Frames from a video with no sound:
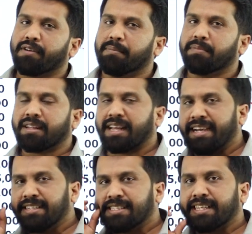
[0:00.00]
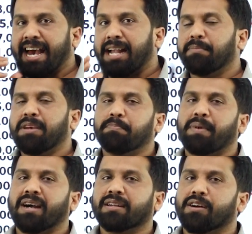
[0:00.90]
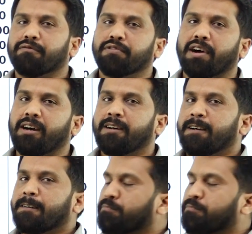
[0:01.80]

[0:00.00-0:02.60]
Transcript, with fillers: from clients can be part of your